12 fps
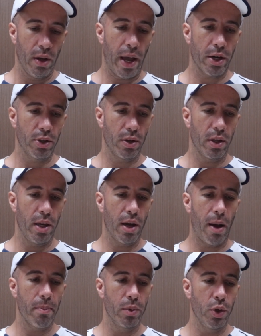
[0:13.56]
Actually,
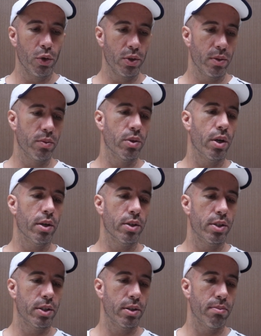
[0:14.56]
I'm using
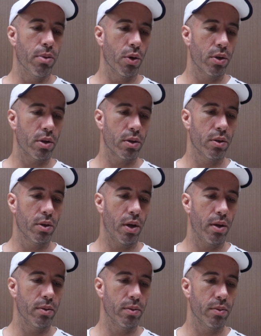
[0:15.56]
this book.
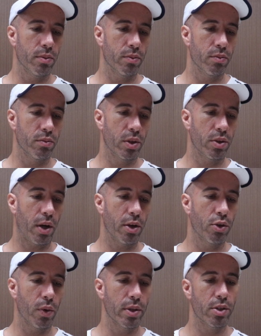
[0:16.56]
The
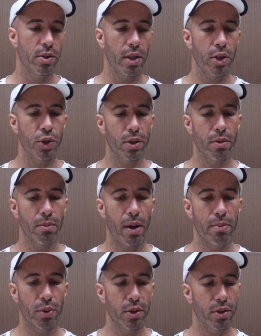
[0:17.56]
title is Teaching
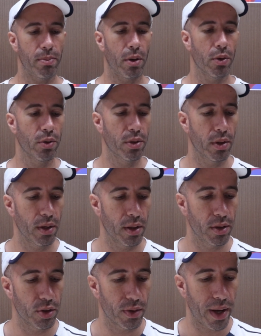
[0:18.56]
by Principles: An
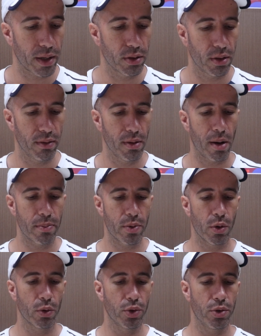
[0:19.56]
Interactive
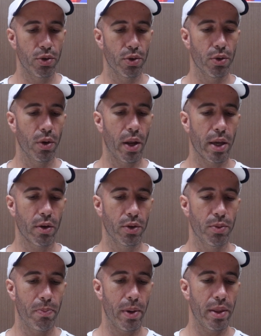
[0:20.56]
Approach to
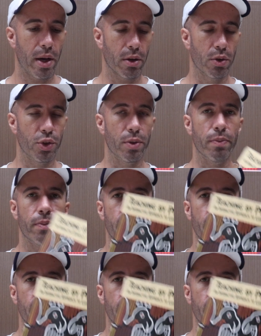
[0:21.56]
Language Pedagogy.